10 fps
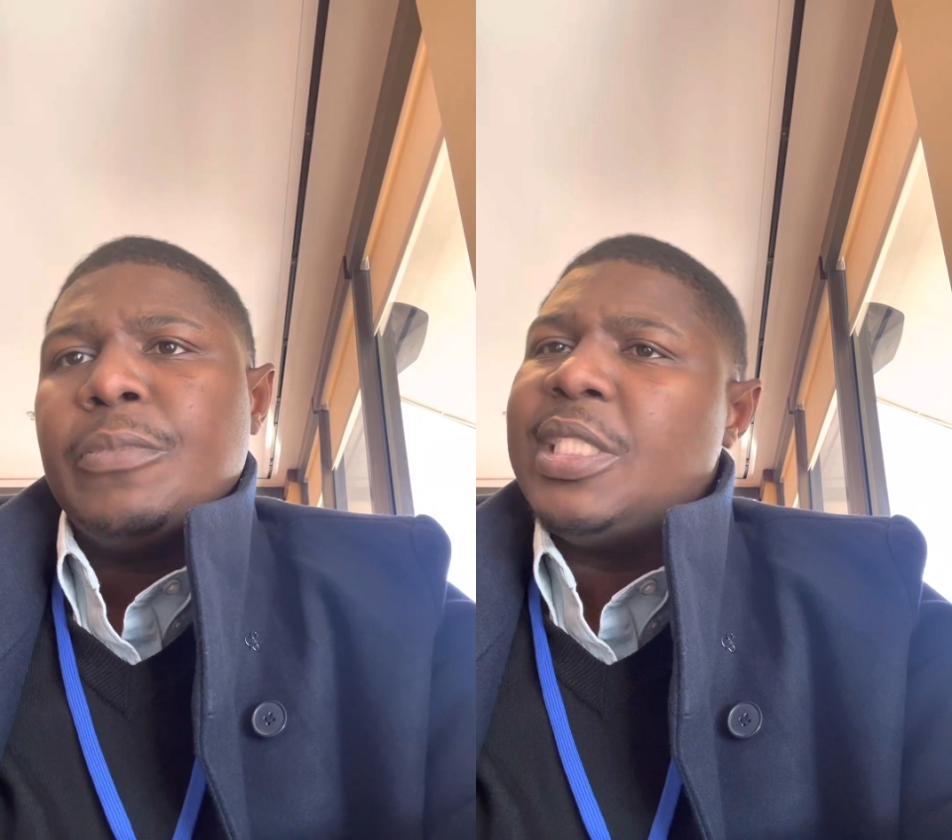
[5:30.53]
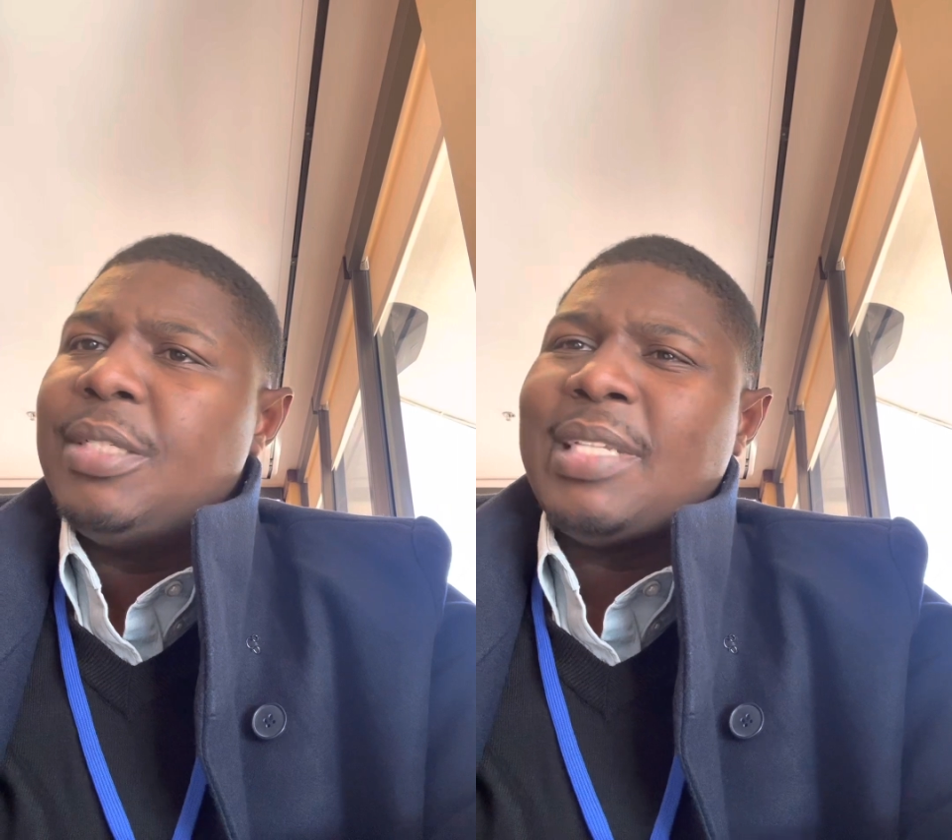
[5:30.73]

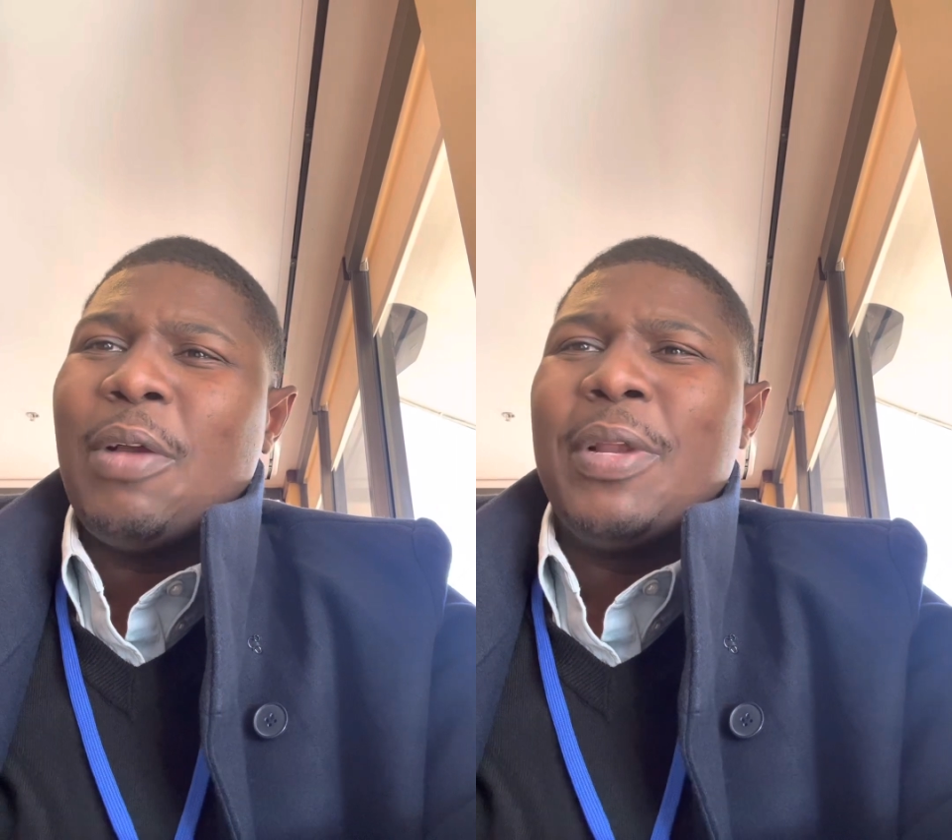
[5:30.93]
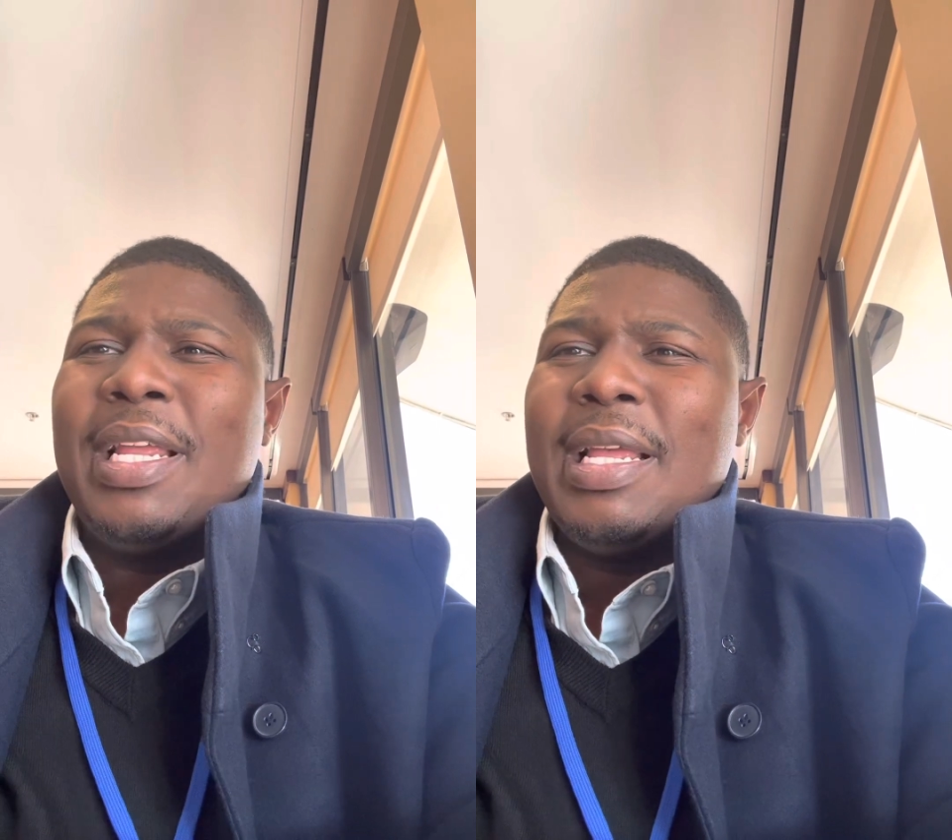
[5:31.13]
Seems
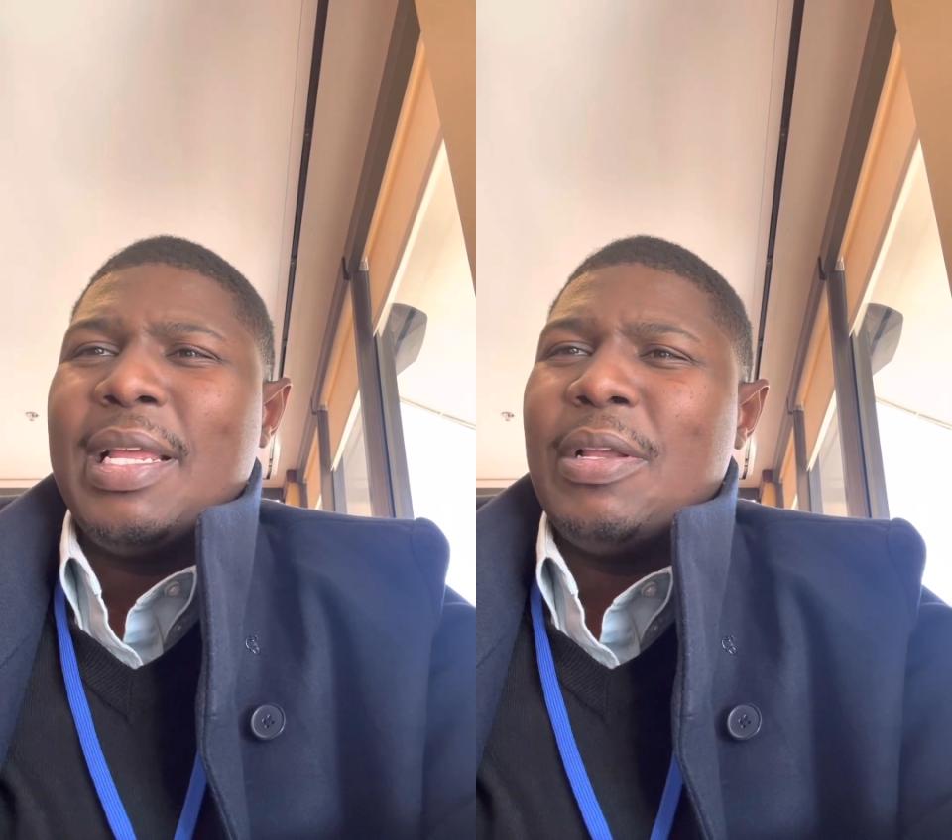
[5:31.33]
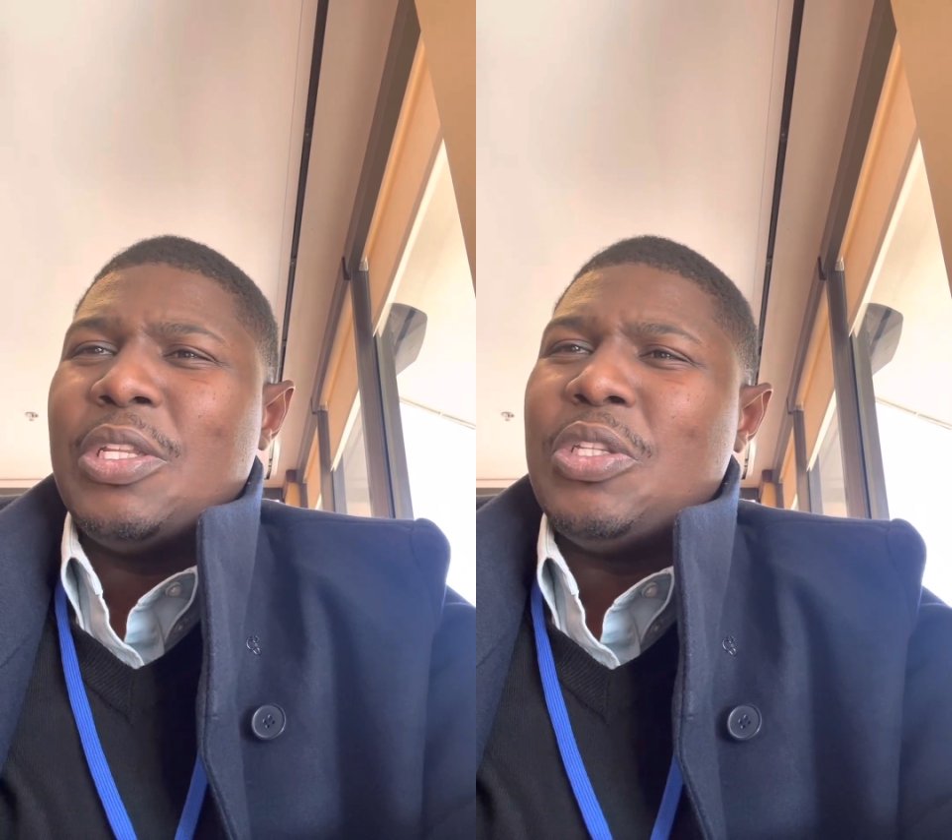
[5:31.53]
like we,
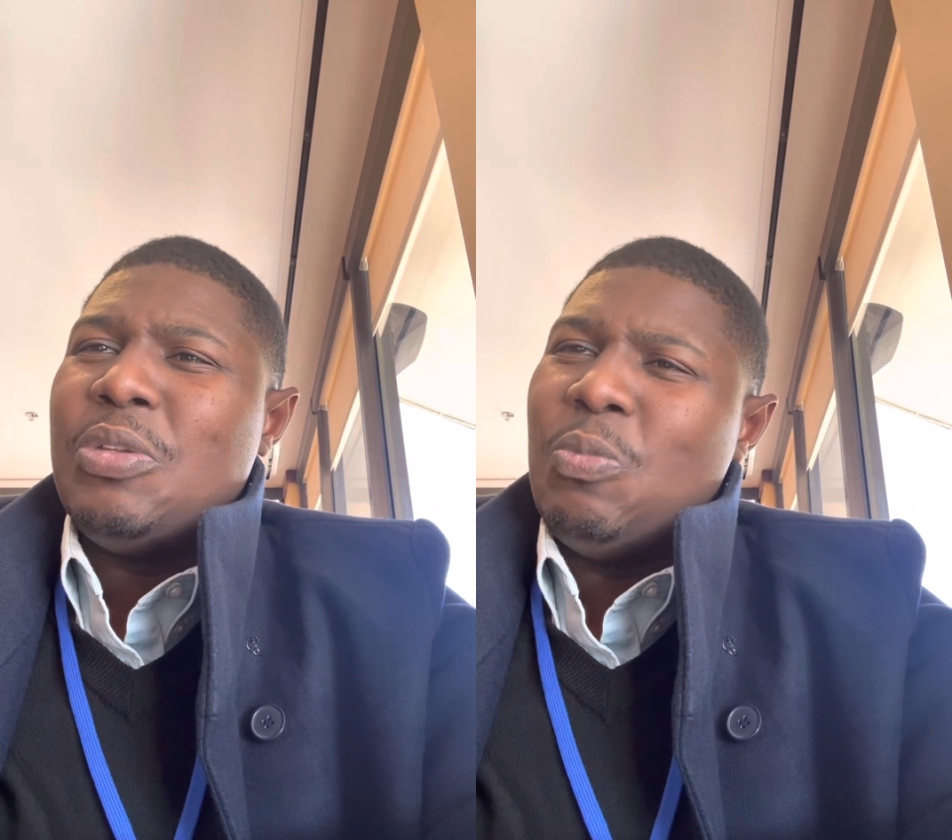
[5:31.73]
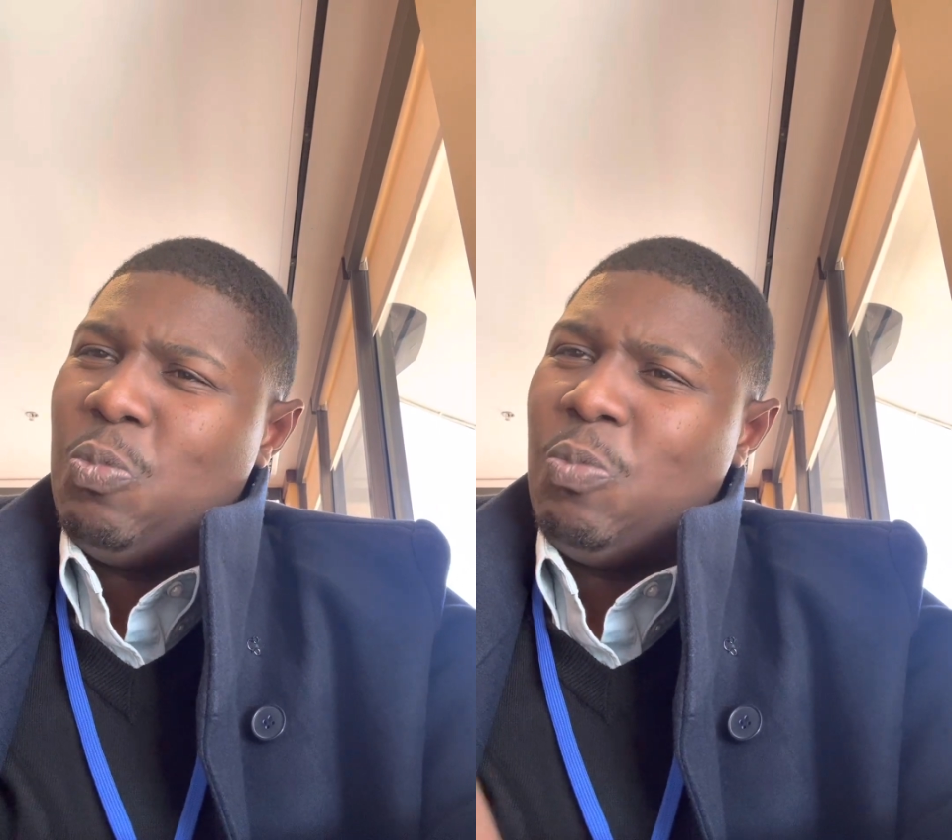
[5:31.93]

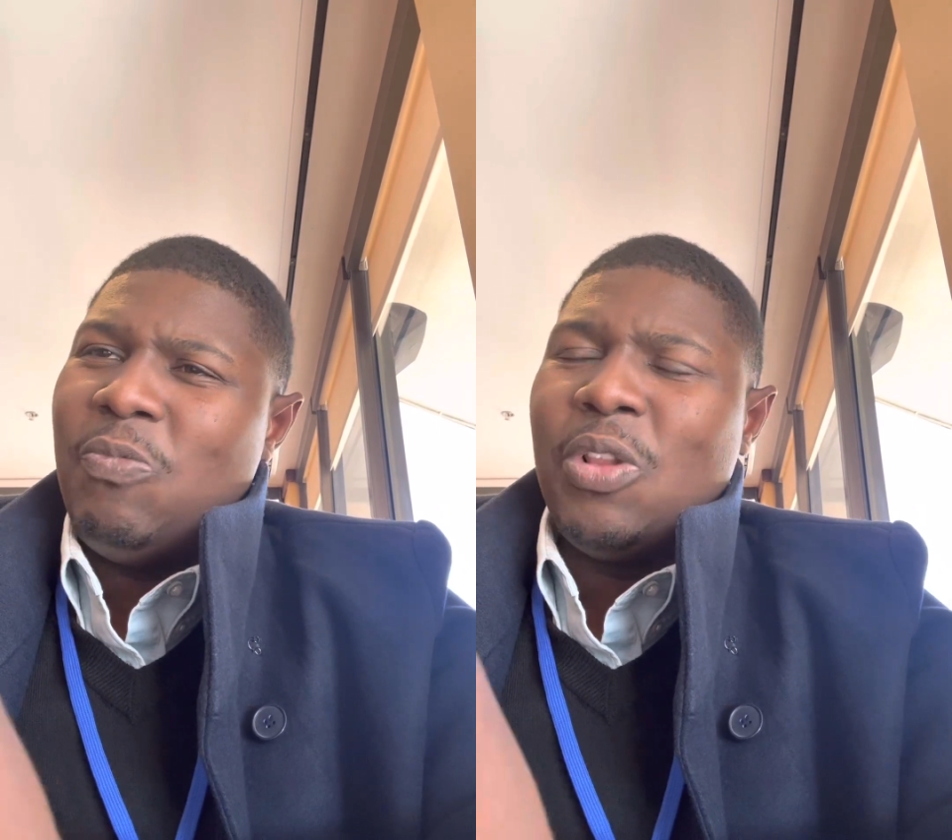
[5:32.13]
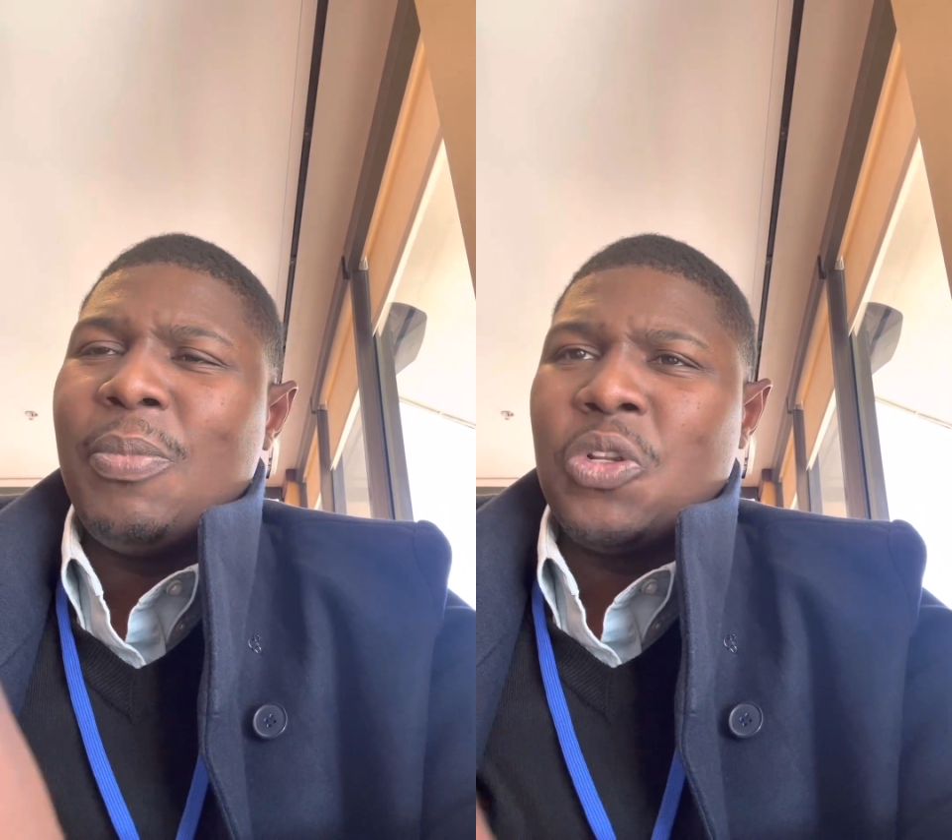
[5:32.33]

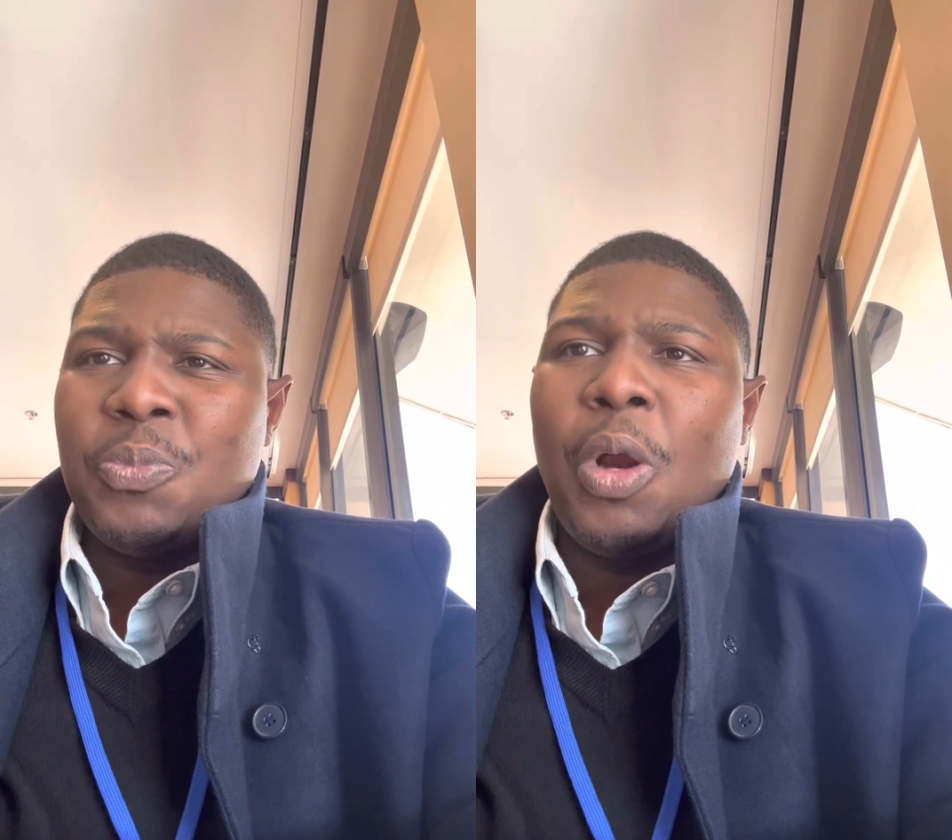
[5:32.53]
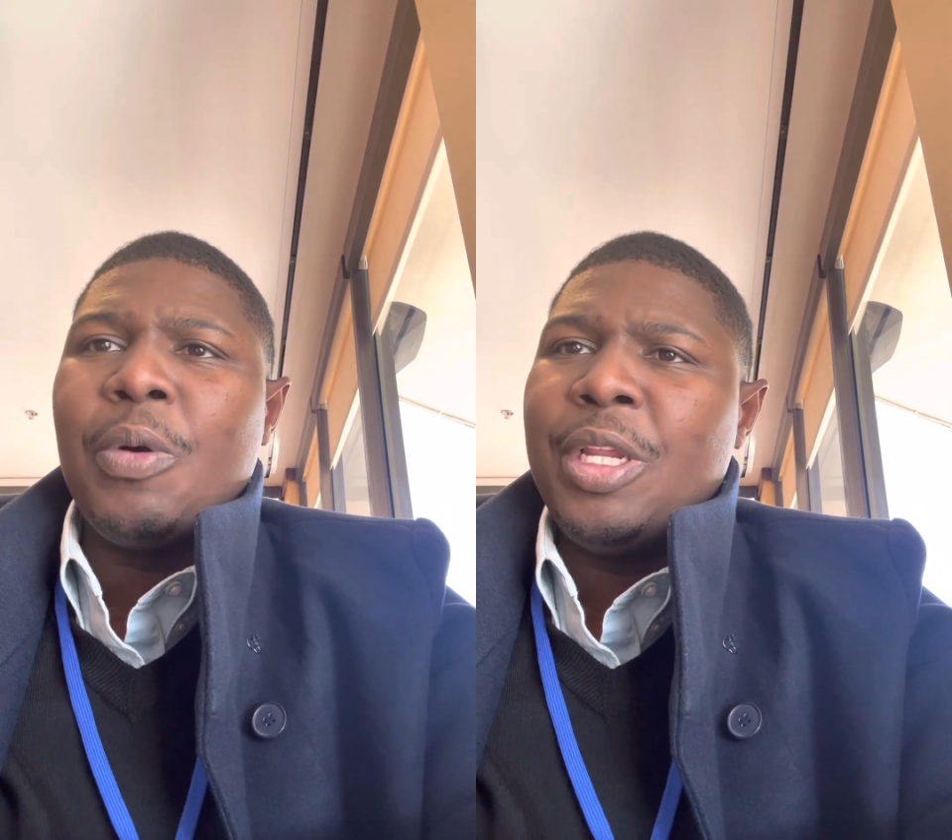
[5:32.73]
for the most part,